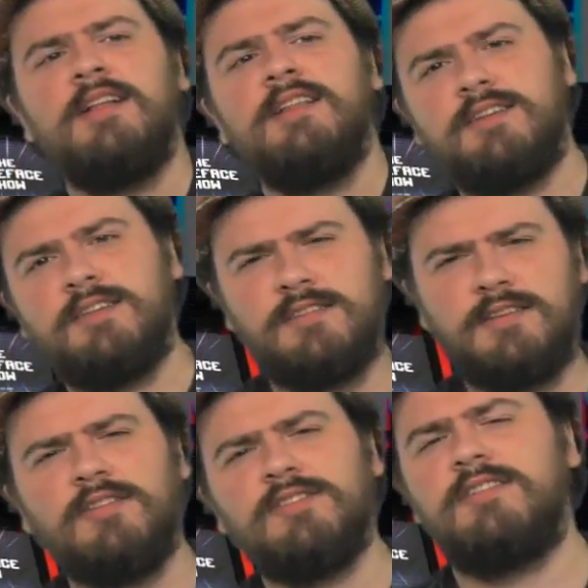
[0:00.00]
the
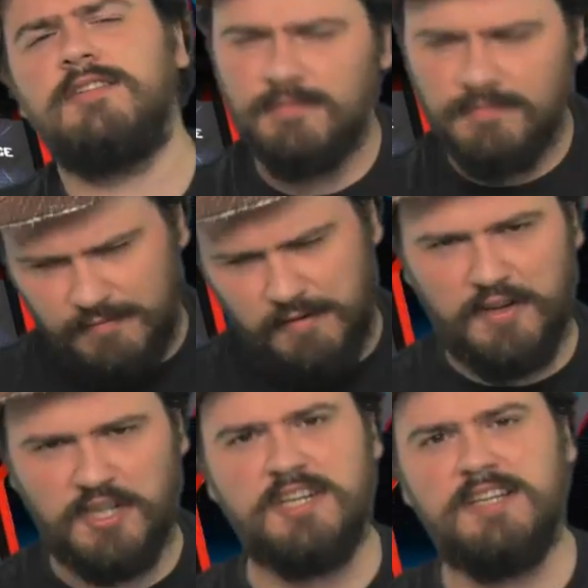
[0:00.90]
constant
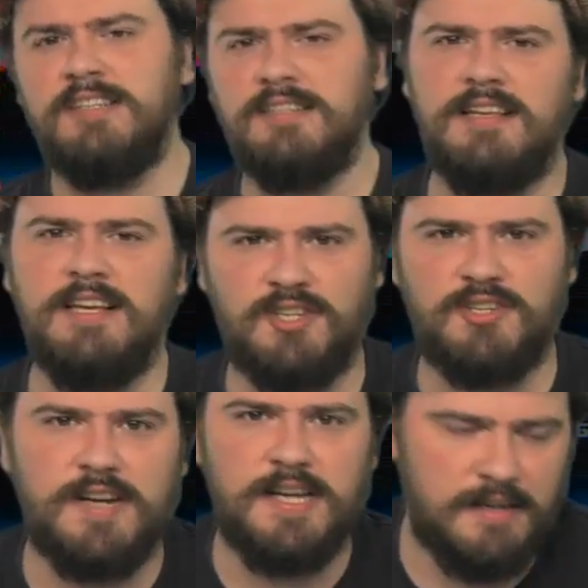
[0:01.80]
revisionist
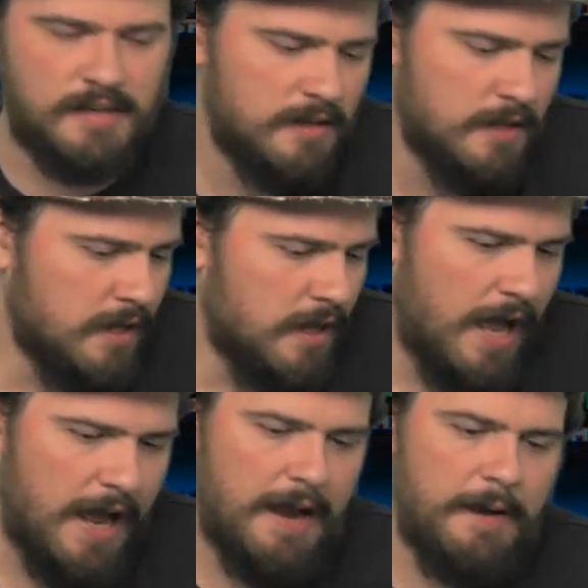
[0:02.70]
history that
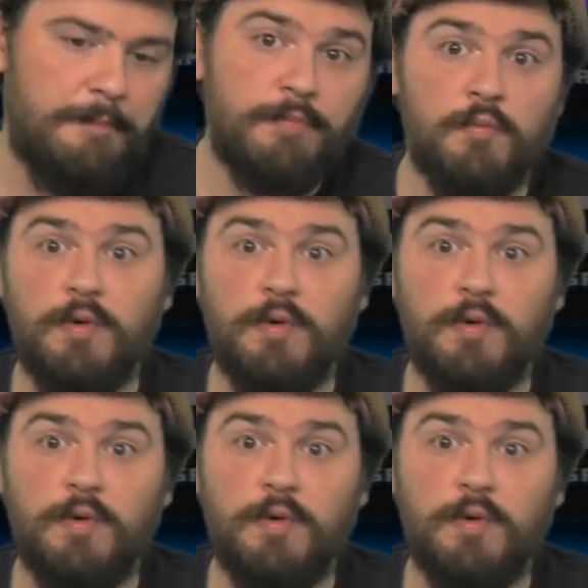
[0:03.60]
I'm